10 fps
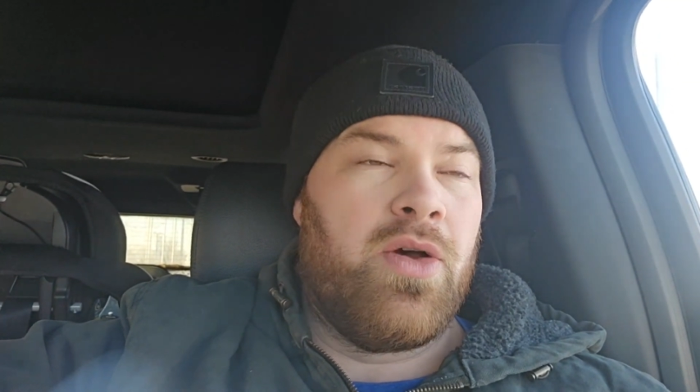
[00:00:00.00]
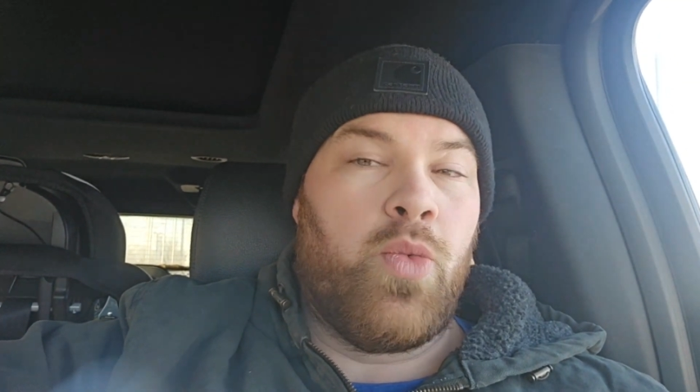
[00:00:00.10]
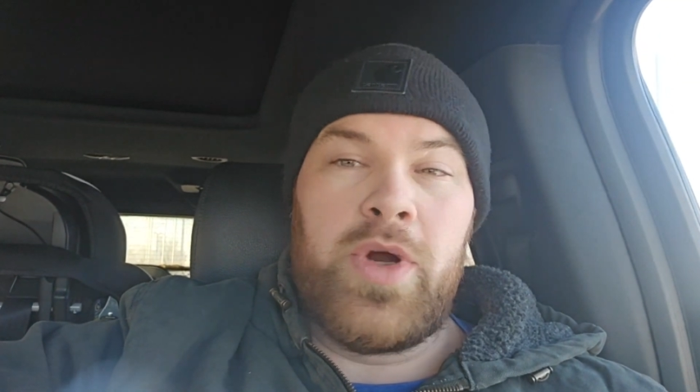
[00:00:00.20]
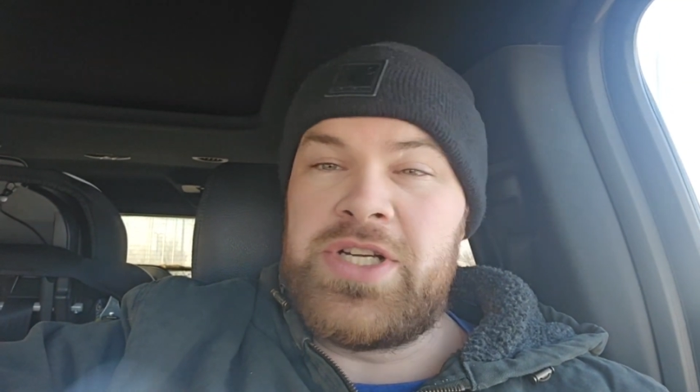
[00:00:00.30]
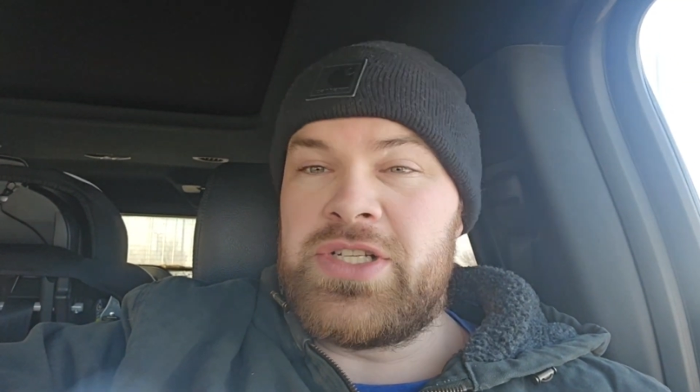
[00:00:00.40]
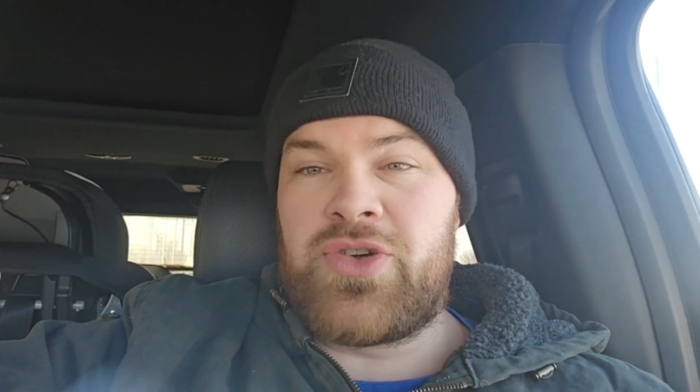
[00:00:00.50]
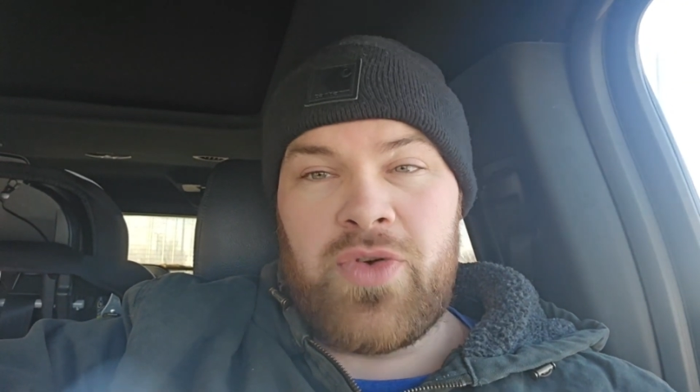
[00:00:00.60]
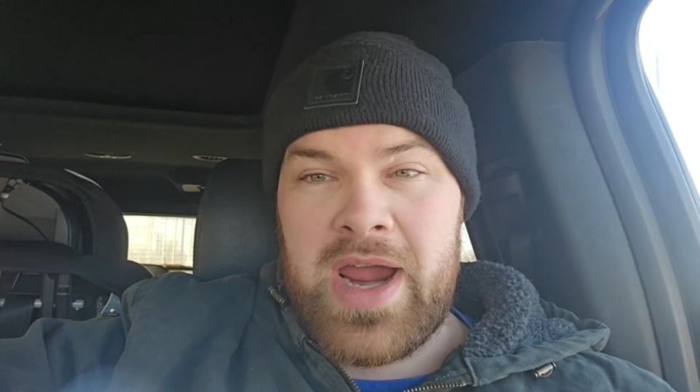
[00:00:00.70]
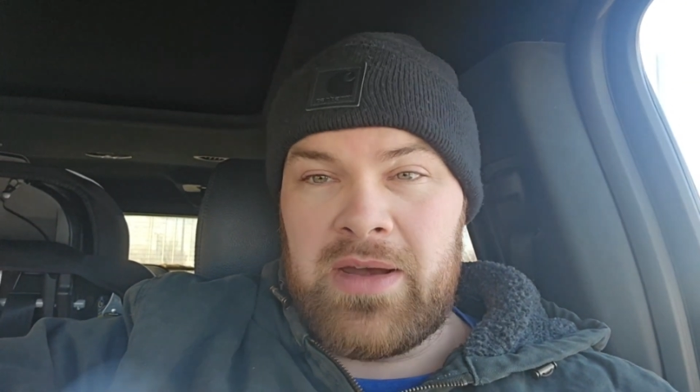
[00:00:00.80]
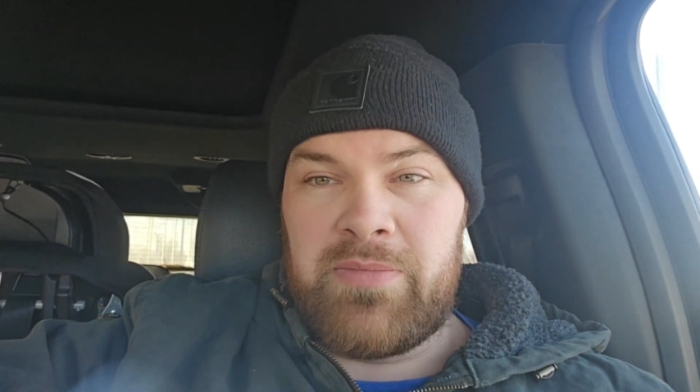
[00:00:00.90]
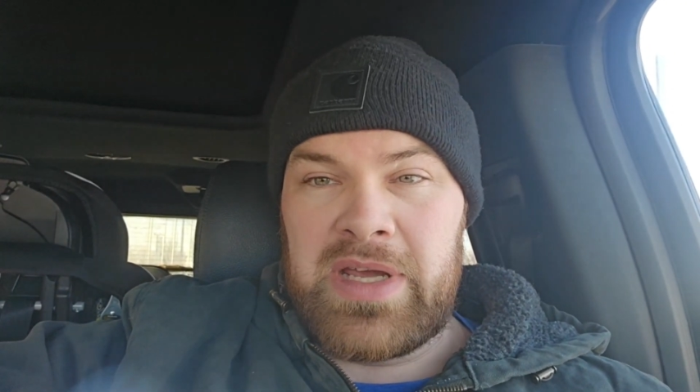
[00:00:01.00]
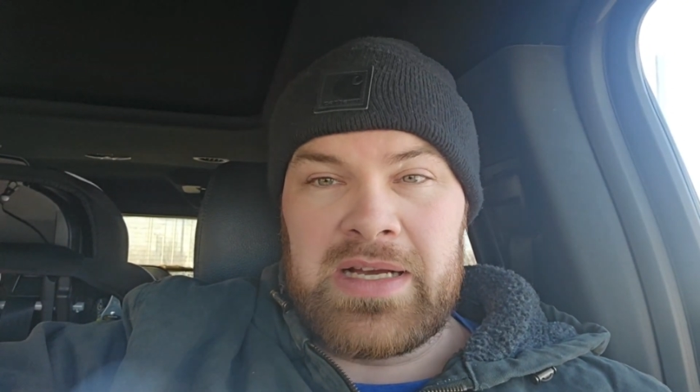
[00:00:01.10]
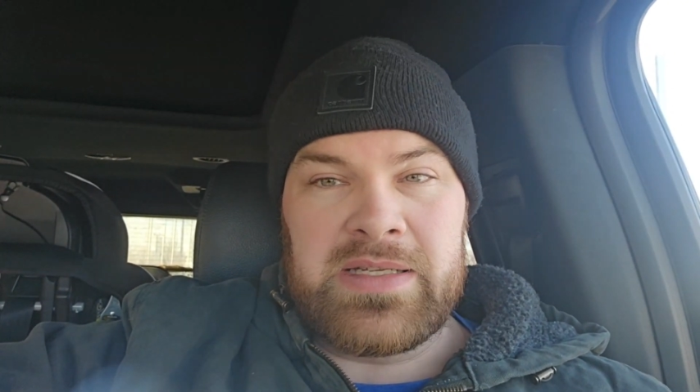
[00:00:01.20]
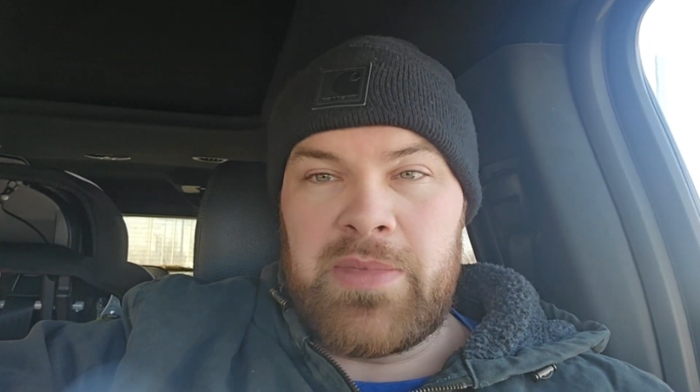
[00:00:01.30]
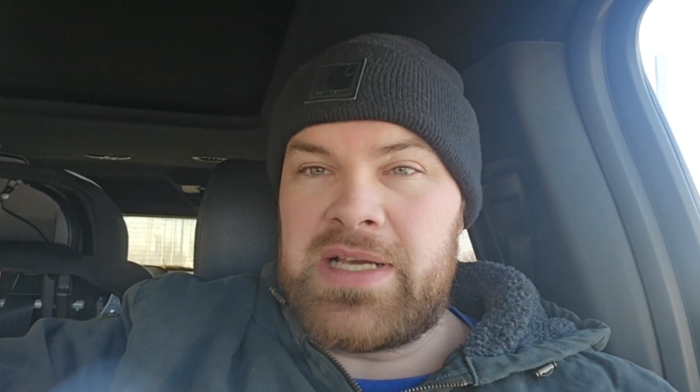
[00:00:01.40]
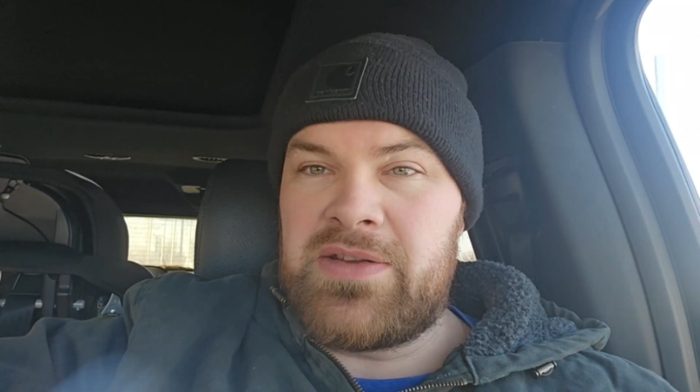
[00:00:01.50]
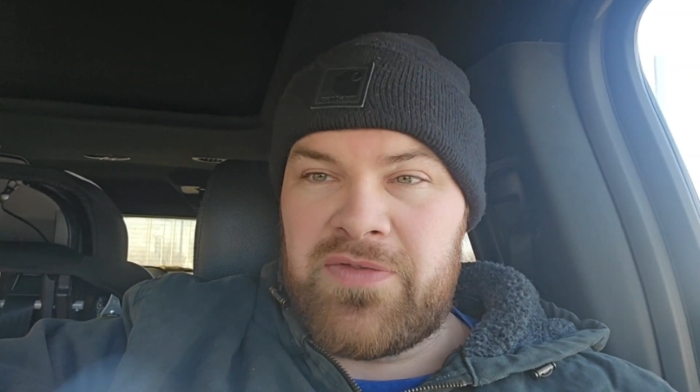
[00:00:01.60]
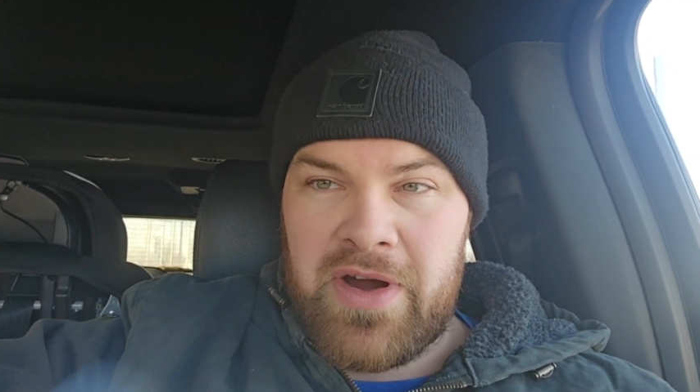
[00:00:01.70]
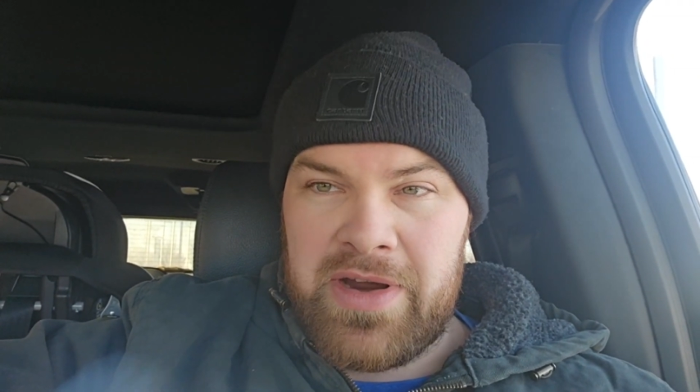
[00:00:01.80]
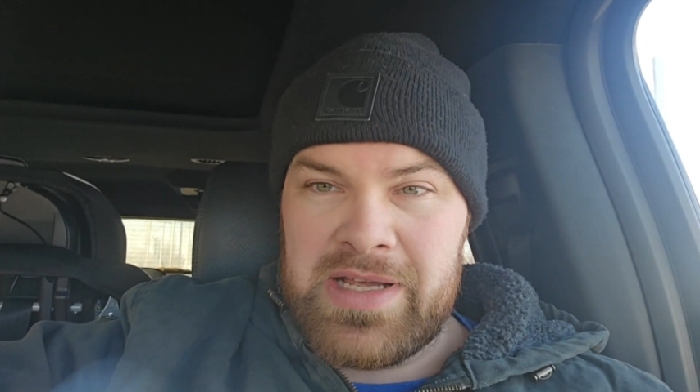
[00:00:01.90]
which is great because it makes it
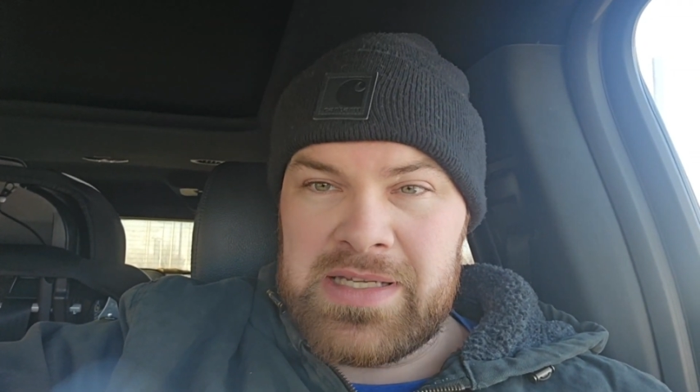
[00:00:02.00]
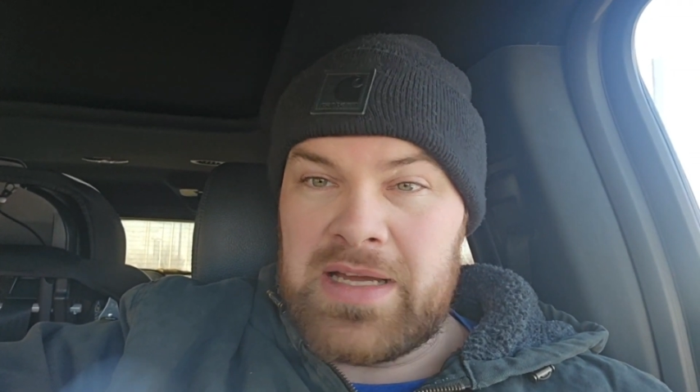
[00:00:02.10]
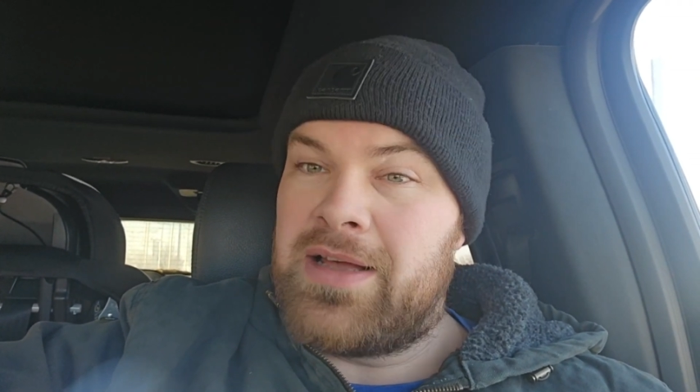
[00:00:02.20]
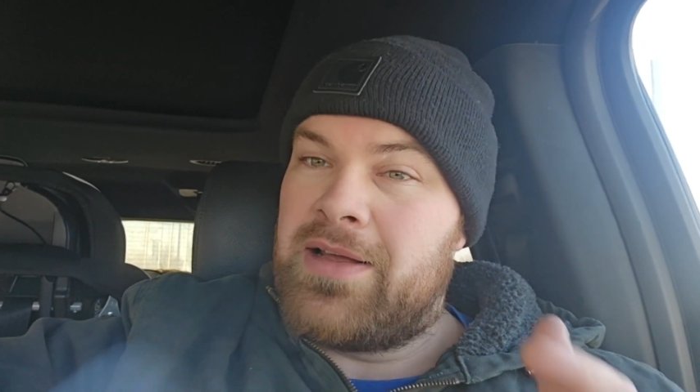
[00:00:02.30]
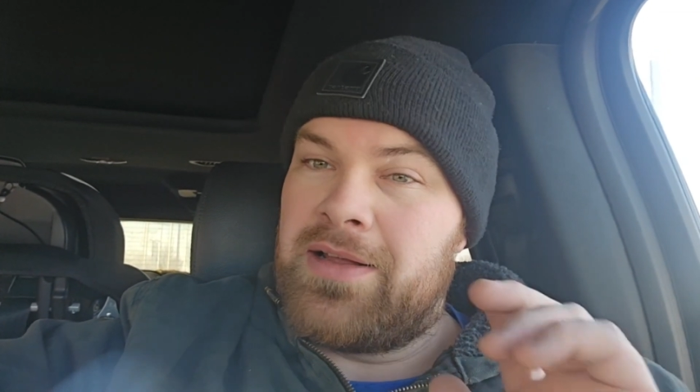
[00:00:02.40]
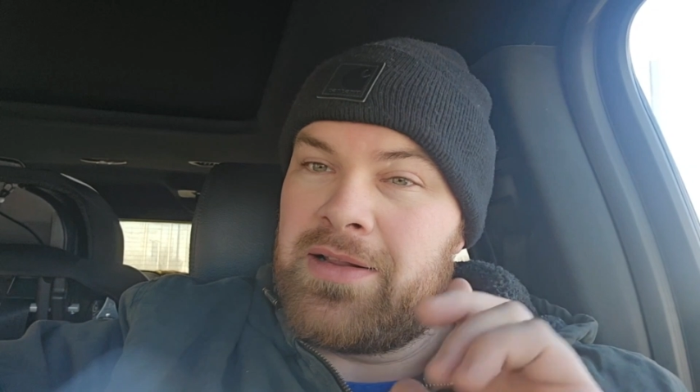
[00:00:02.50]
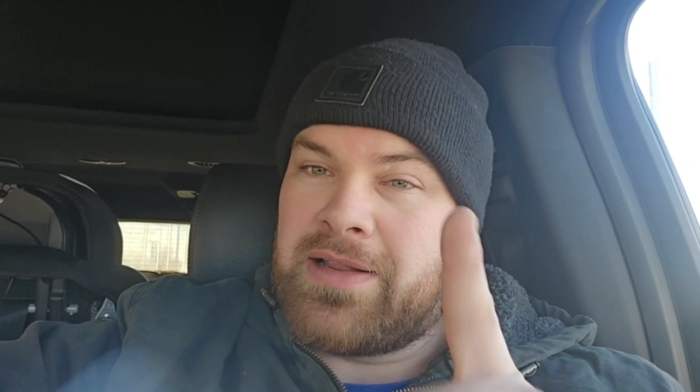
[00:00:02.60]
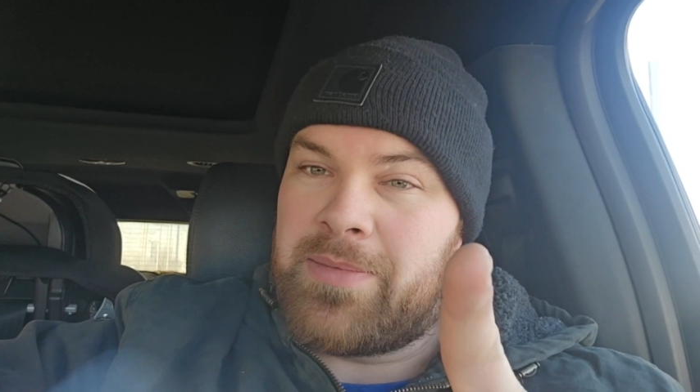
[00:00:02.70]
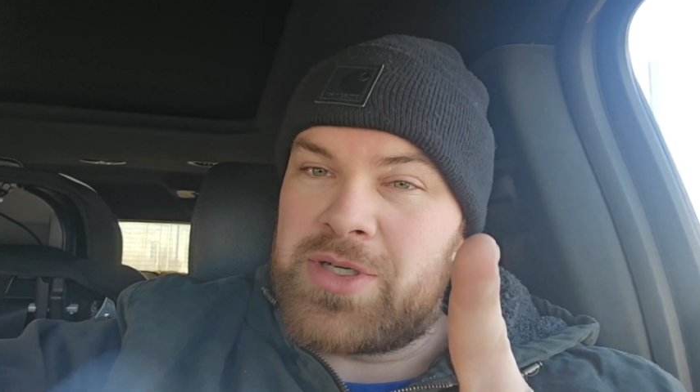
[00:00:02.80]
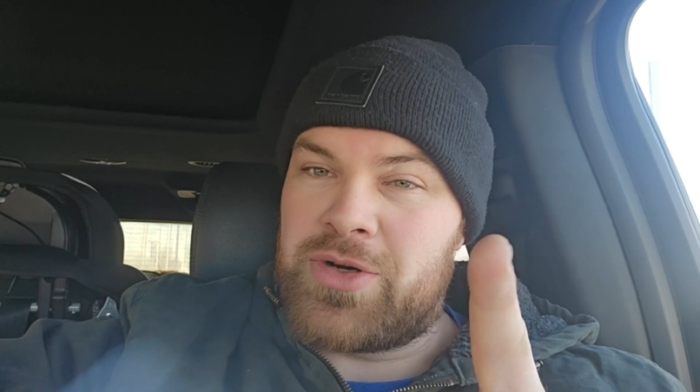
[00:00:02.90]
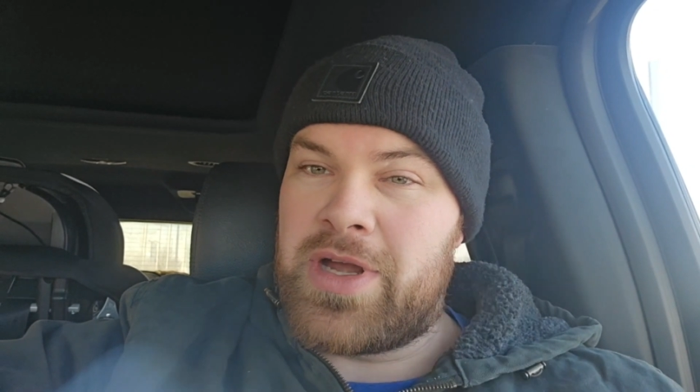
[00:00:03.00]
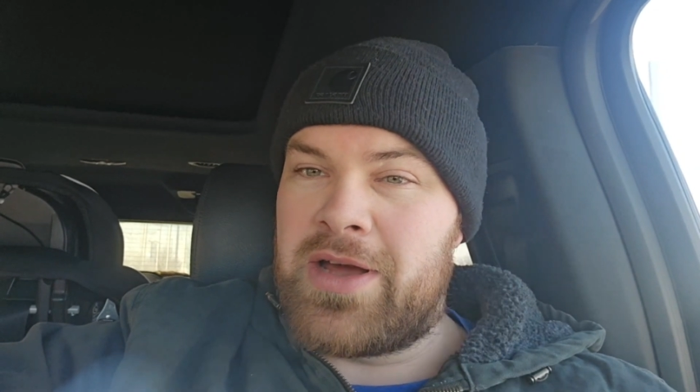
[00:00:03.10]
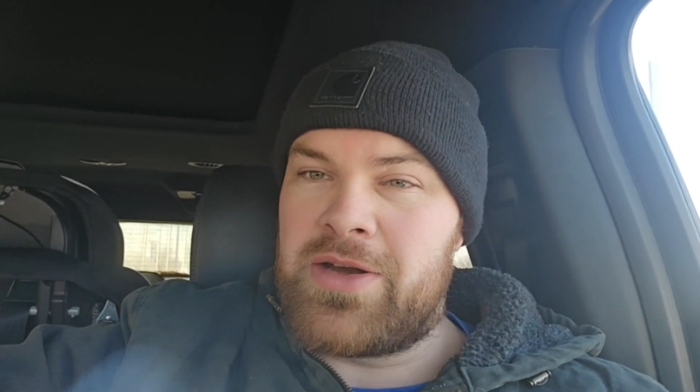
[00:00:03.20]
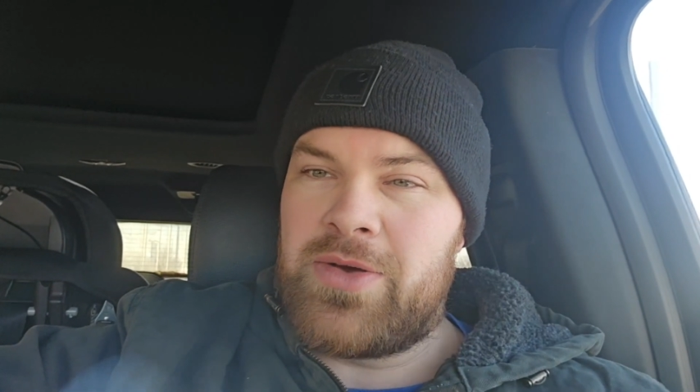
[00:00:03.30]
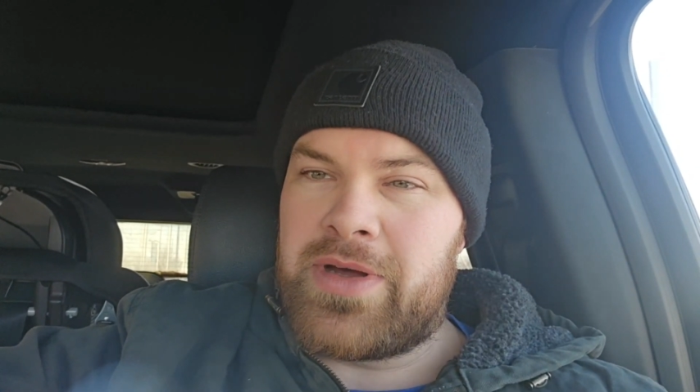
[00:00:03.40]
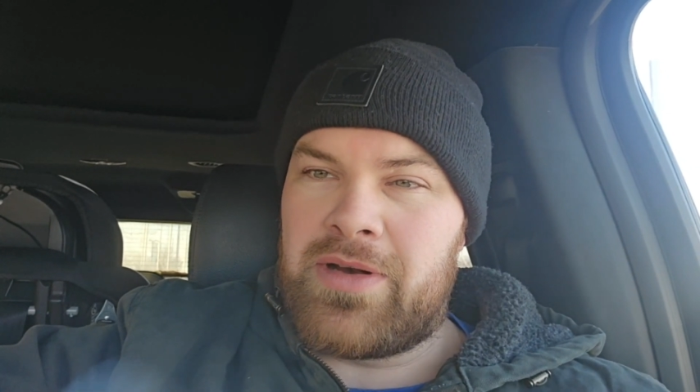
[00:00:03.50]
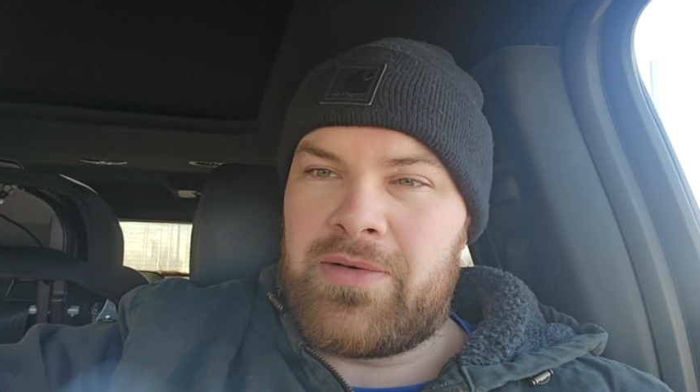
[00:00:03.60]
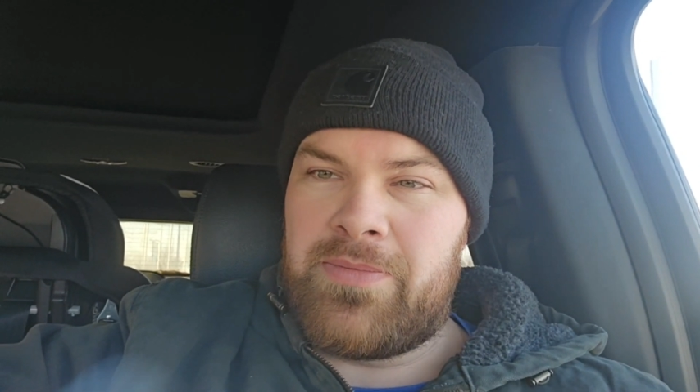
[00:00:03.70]
very easy. Let me show you how to do it.